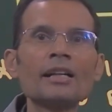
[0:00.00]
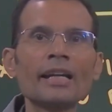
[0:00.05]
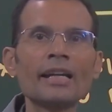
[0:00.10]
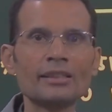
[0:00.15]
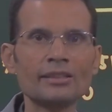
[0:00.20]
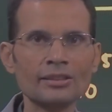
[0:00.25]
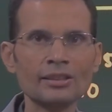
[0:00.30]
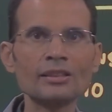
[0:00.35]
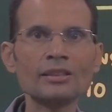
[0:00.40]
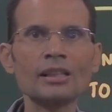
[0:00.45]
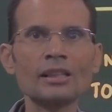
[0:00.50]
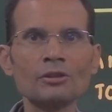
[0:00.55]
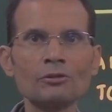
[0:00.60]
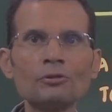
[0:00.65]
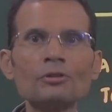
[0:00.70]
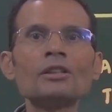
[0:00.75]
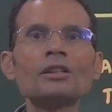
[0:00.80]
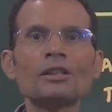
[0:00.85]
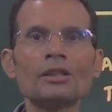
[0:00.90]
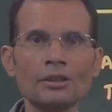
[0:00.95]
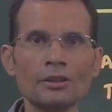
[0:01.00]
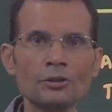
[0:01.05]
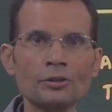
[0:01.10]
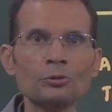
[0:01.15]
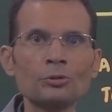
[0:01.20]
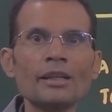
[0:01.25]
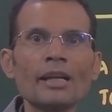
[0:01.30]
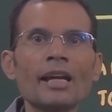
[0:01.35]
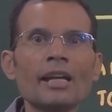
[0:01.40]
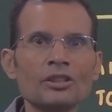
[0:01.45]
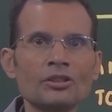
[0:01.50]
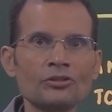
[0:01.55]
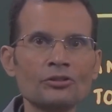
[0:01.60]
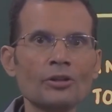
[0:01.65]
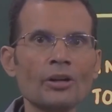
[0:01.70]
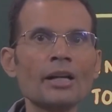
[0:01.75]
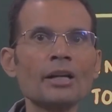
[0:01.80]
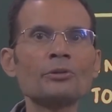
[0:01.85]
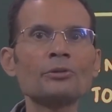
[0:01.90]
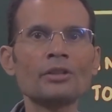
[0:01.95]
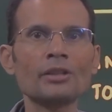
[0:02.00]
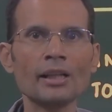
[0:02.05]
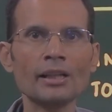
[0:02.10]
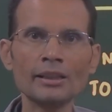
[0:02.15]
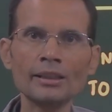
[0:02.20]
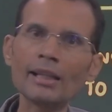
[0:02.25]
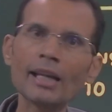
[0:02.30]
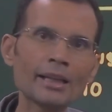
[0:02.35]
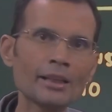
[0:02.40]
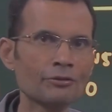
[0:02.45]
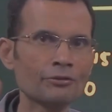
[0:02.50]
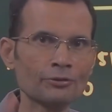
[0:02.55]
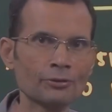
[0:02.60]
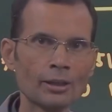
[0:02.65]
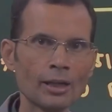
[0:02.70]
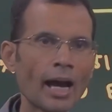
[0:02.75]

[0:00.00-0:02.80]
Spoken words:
external world, to the extrauterine life